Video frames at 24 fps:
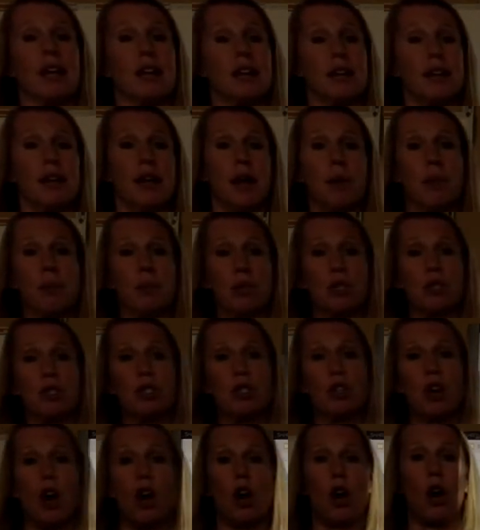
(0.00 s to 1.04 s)

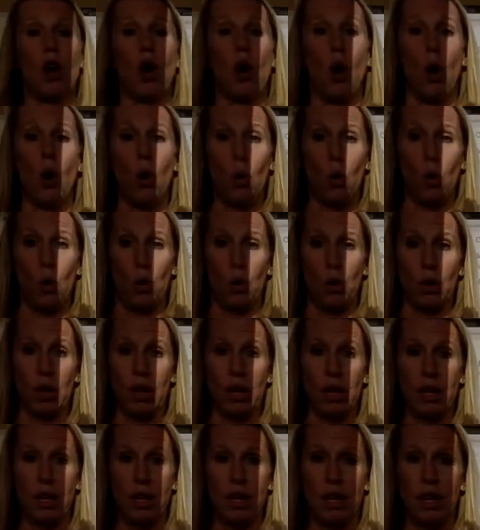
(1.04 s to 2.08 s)
numbers are whole
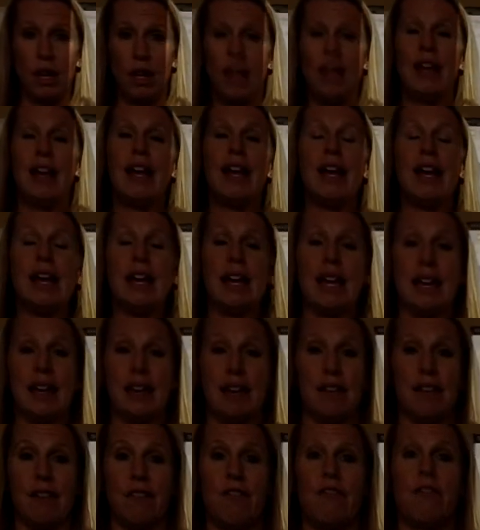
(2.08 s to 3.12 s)

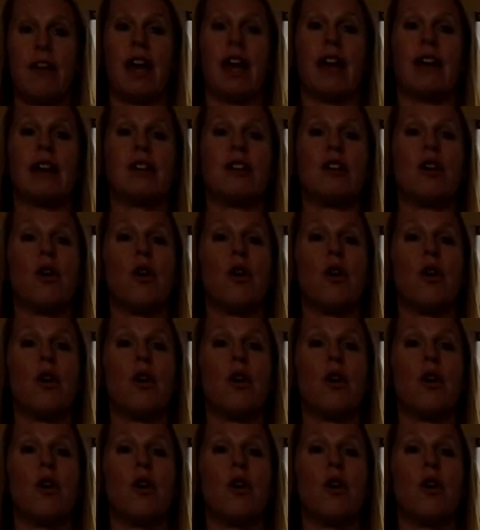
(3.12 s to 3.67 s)
if and